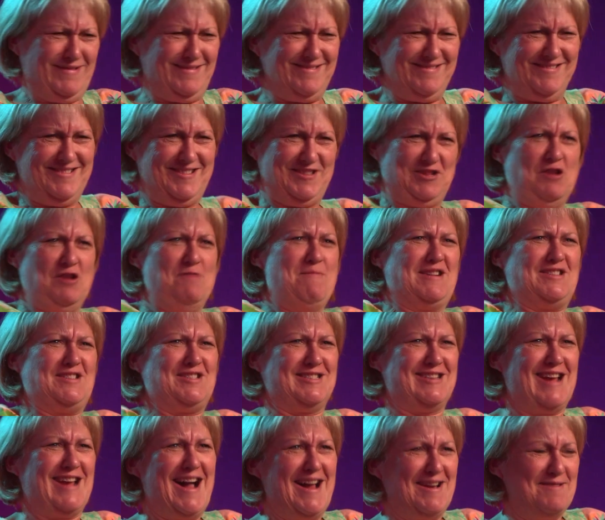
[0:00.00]
It's too much
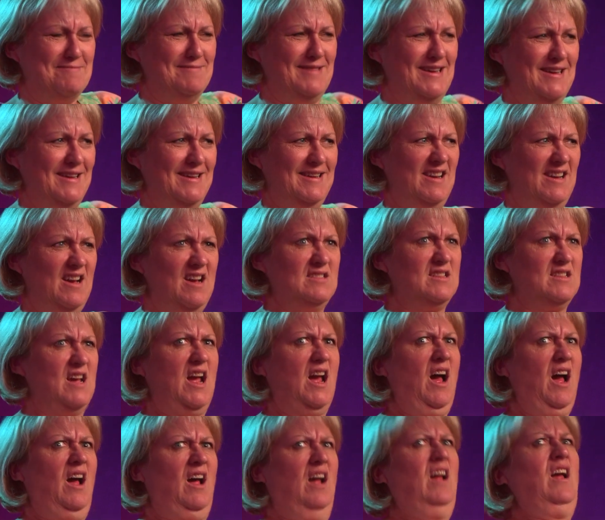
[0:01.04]
stardom. It's
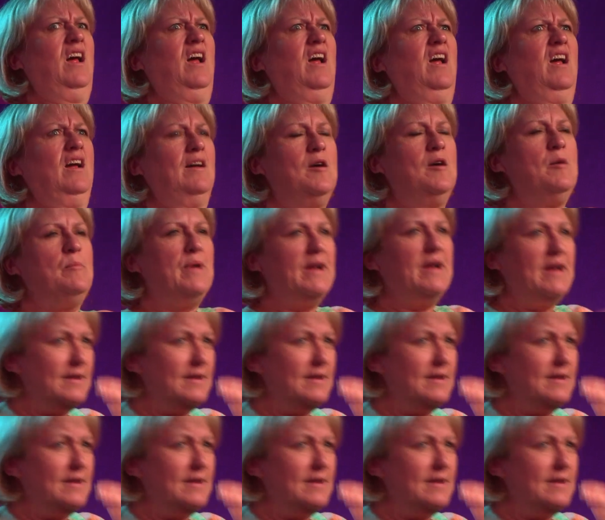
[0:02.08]
like, but